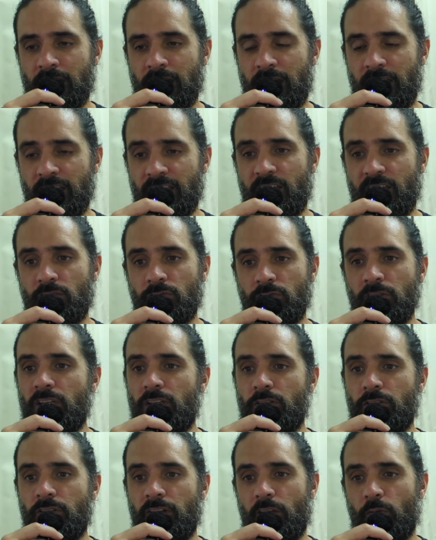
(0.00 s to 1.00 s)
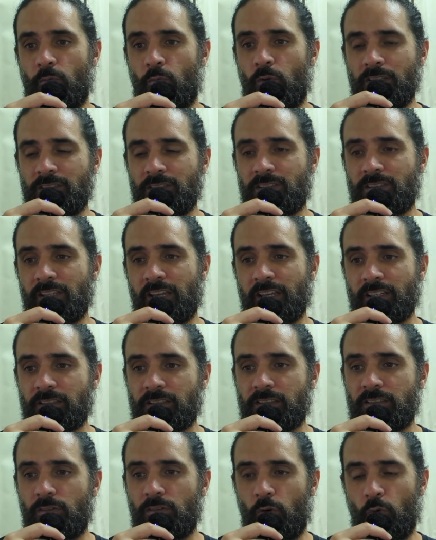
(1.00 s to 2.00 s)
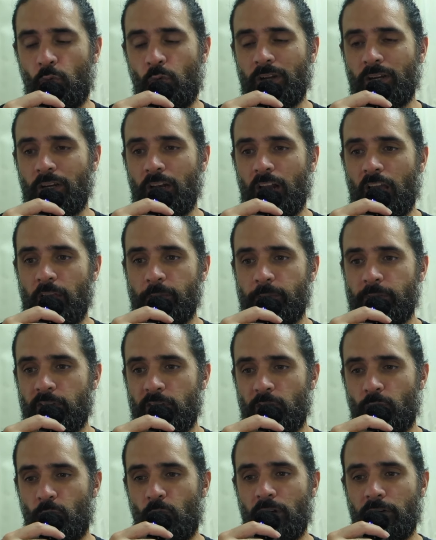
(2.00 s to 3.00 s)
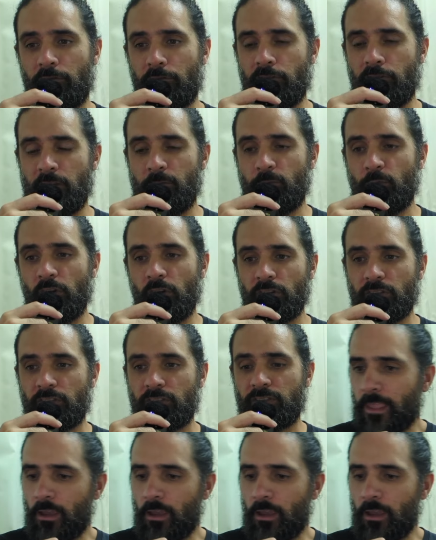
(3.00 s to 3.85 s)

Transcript: and get really good at one stack or one library, one framework.